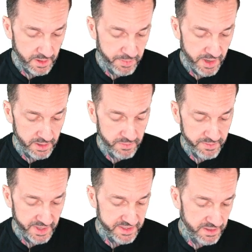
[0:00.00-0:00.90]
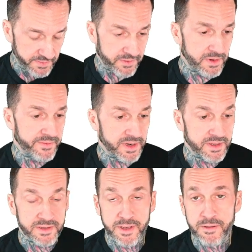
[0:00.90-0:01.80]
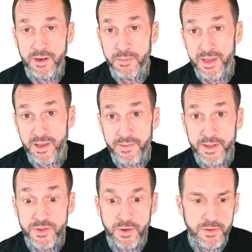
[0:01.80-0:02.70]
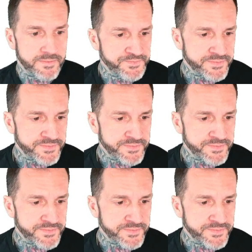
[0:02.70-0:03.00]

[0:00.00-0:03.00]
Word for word: appalled with myself for even considering making that joke.